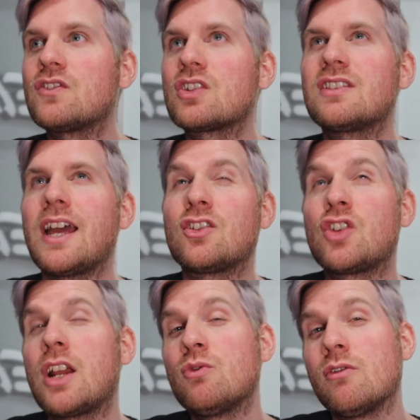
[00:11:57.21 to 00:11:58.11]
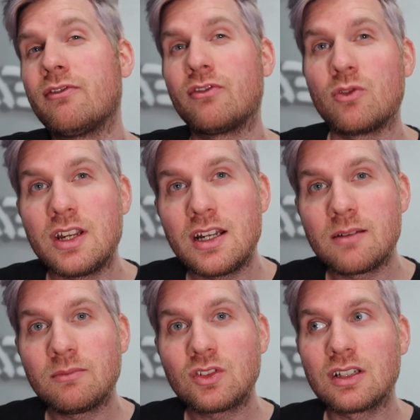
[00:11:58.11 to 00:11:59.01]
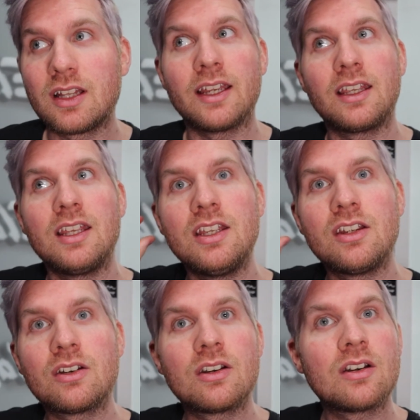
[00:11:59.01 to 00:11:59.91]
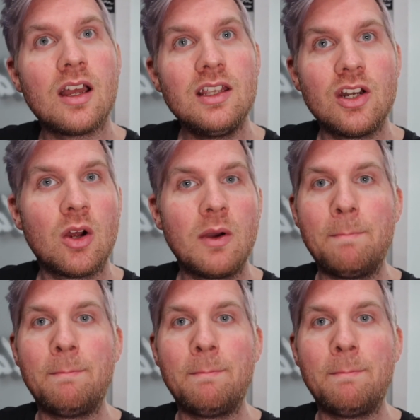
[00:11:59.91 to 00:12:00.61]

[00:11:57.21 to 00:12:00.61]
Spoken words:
just that general freedom to like hear, a